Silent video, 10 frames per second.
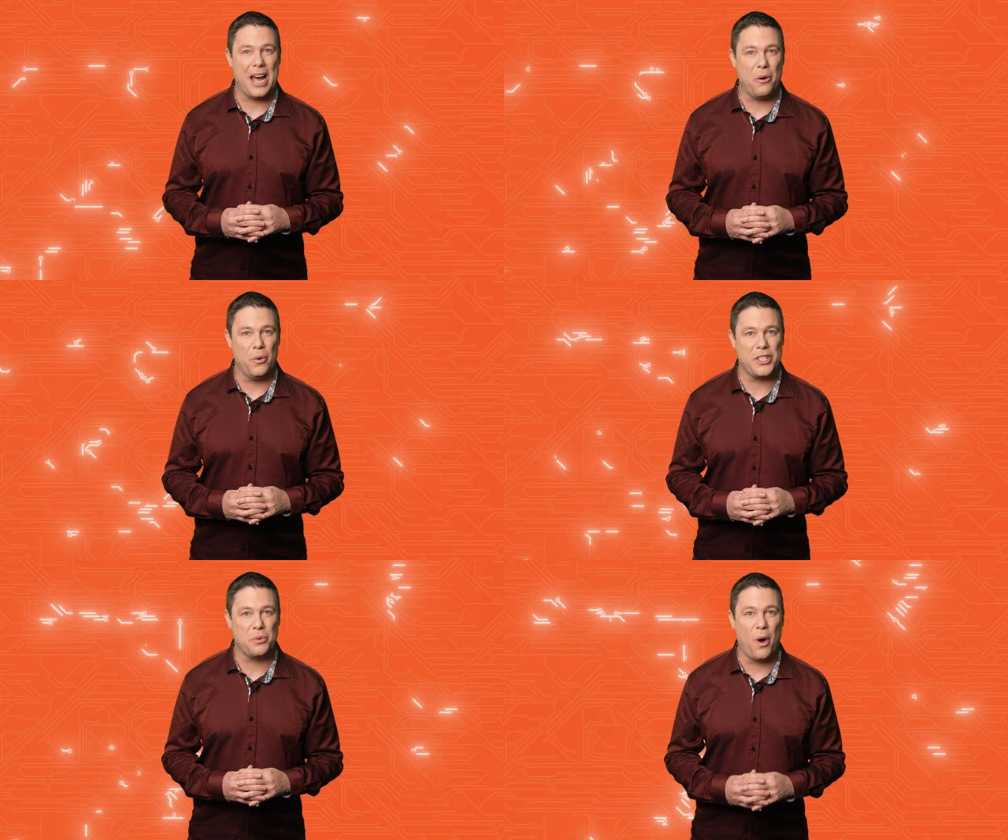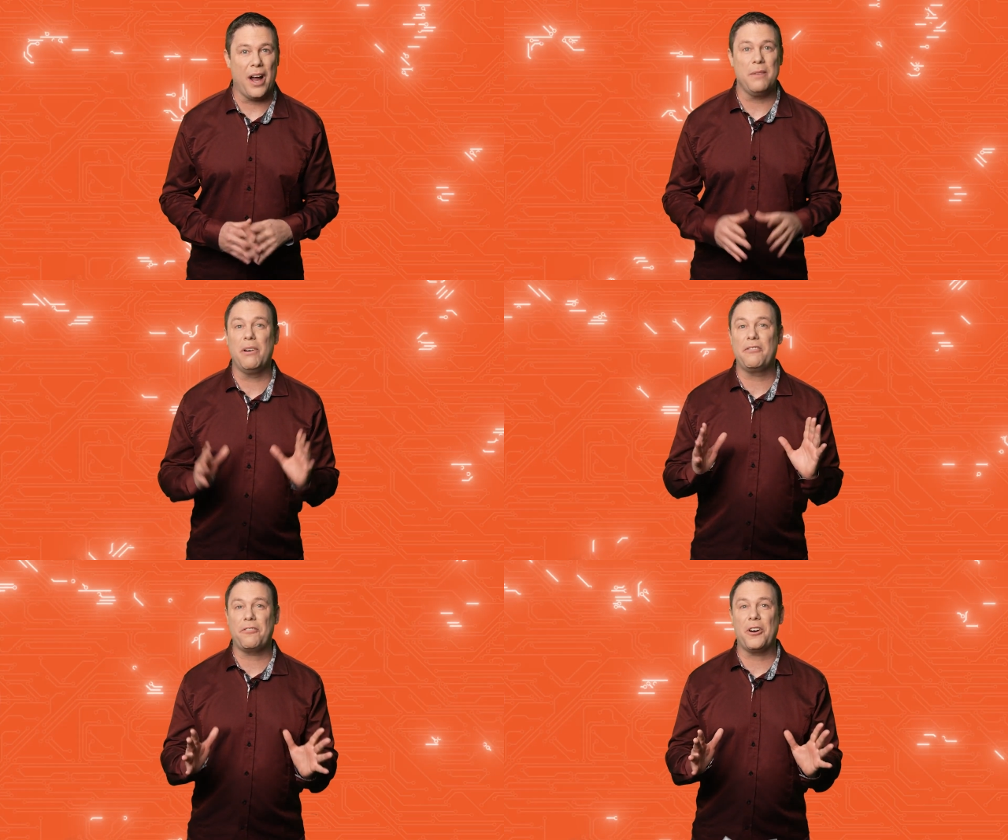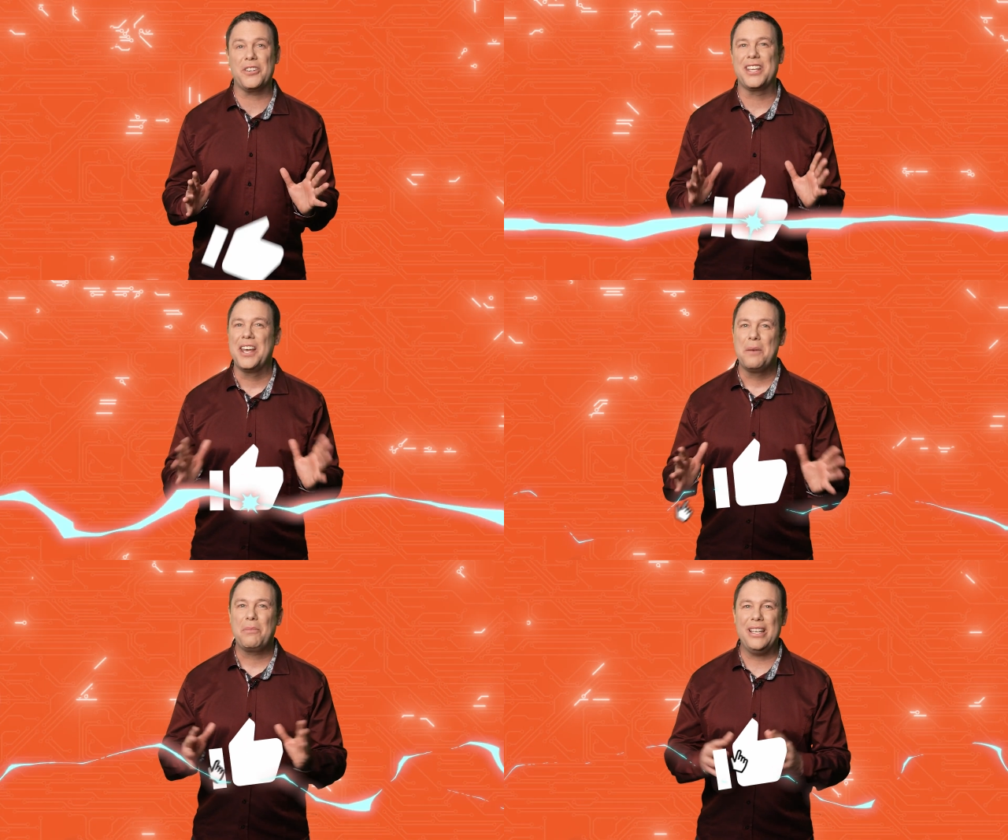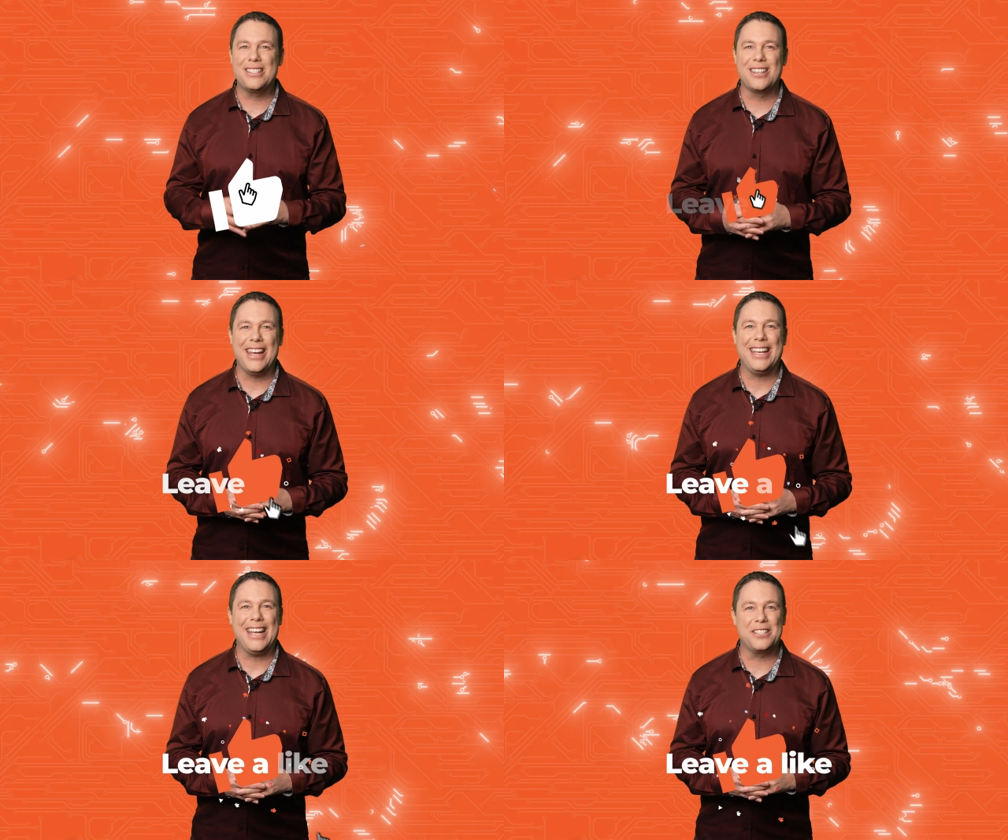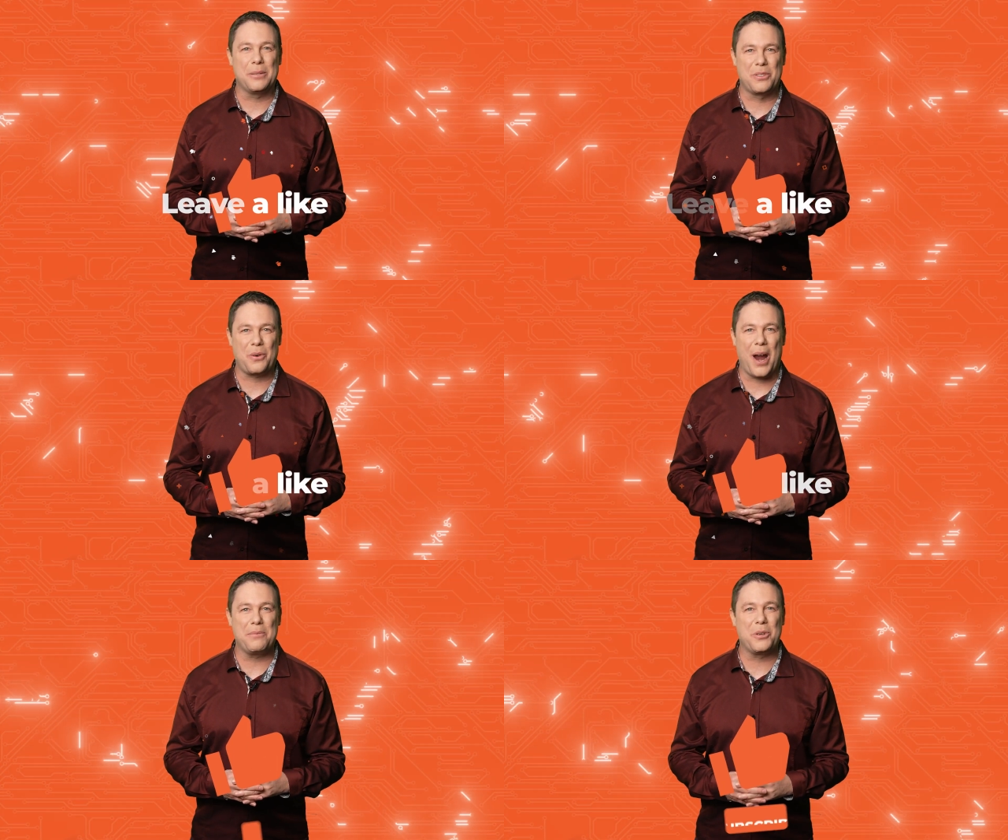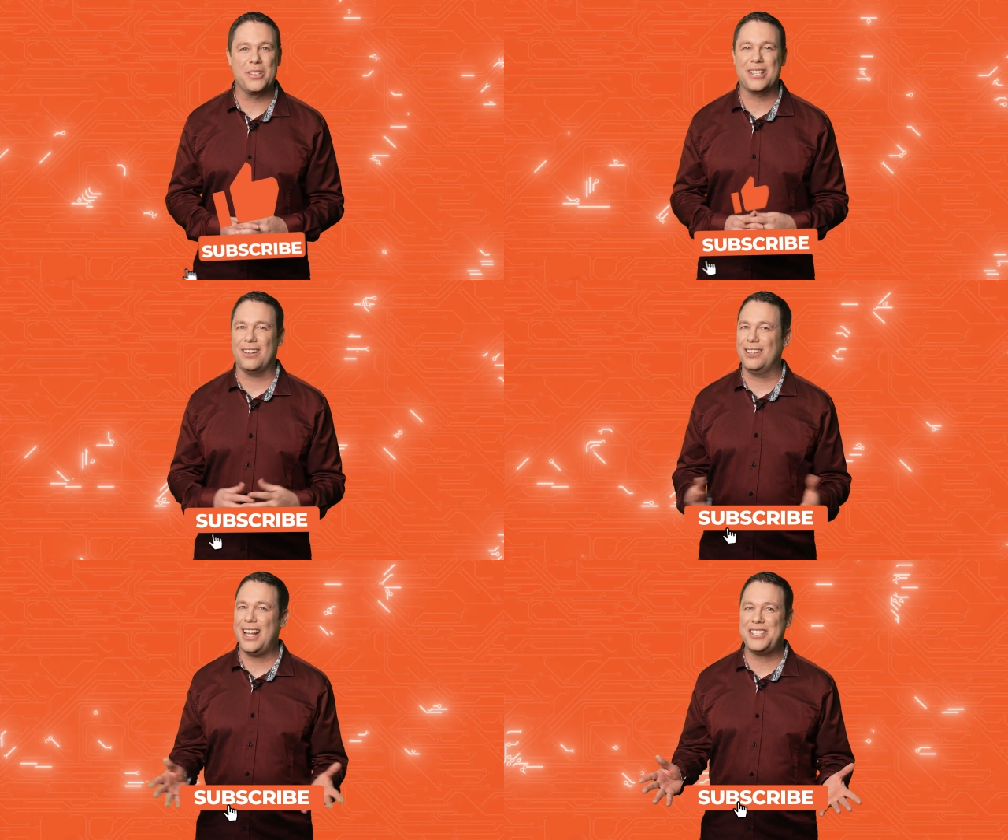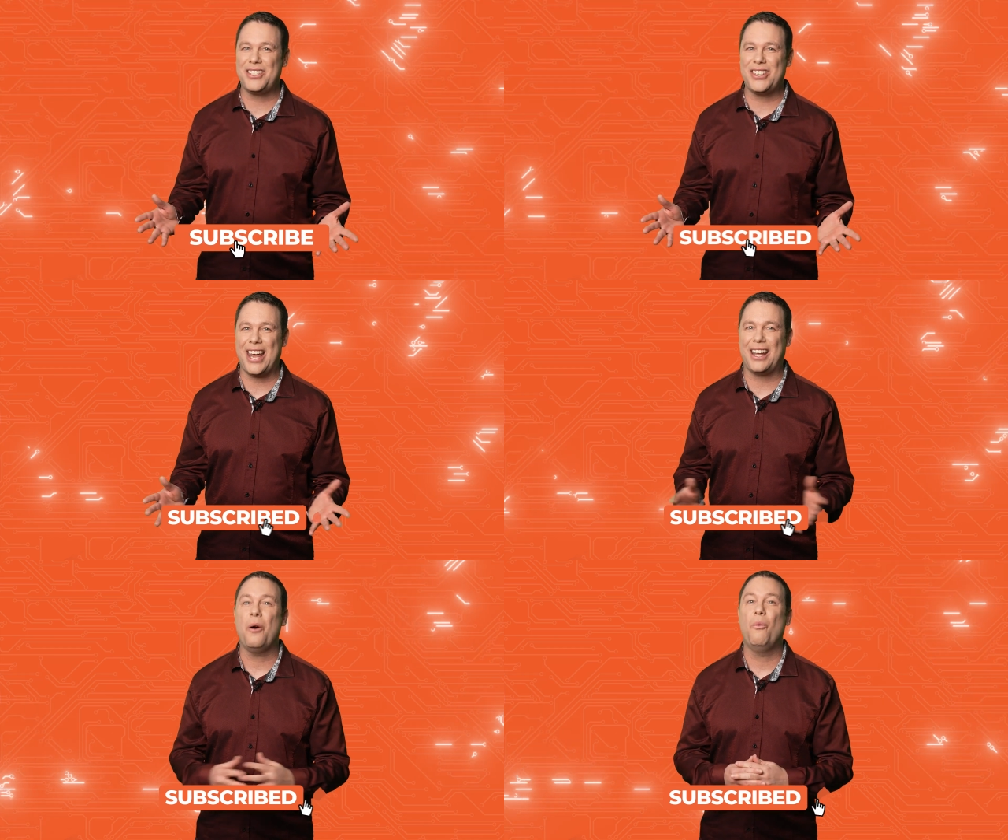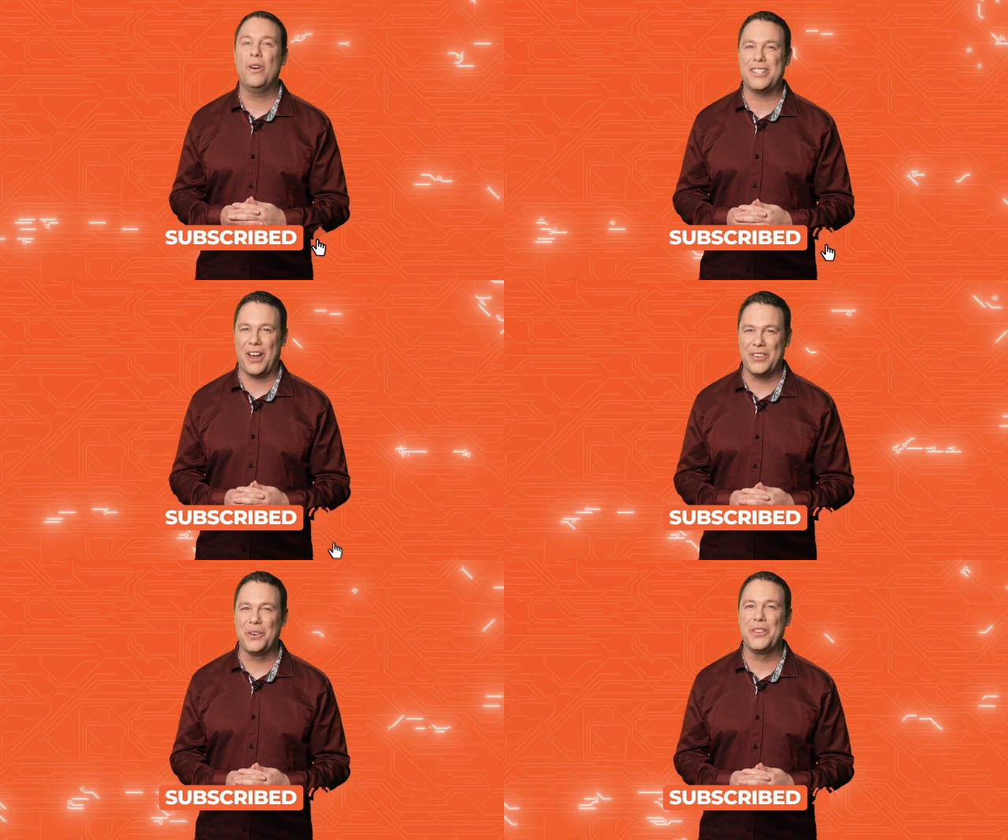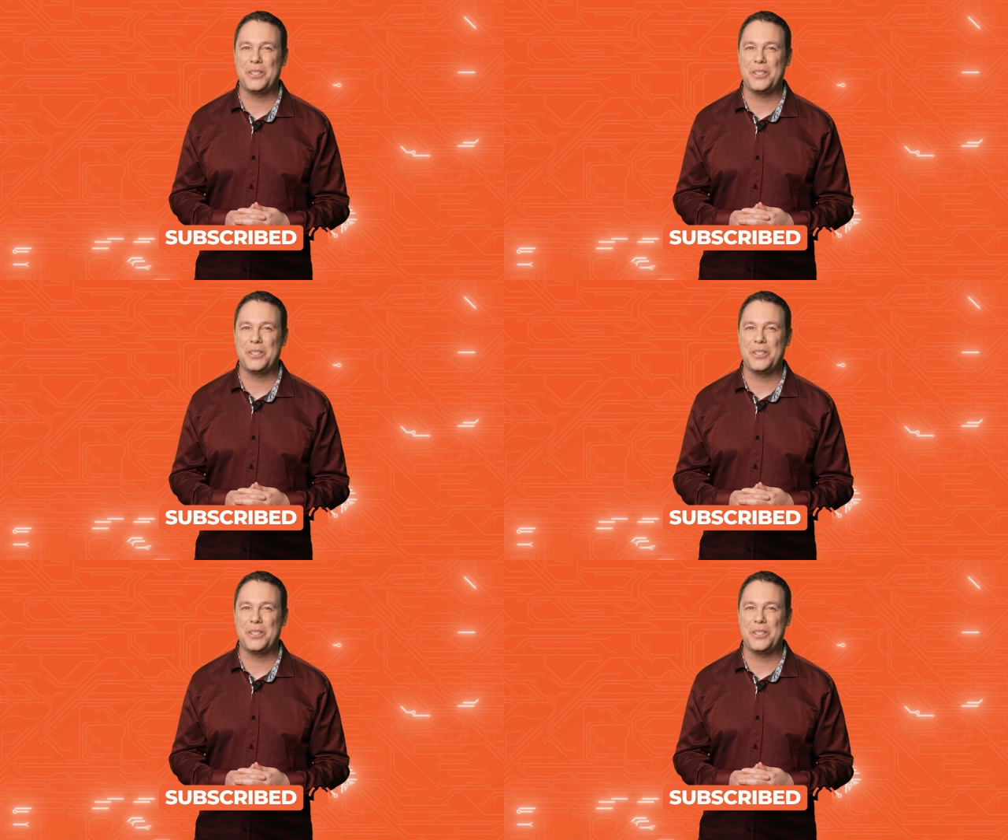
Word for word: out which one, but first, please like and subscribe to us. Let's check what's under the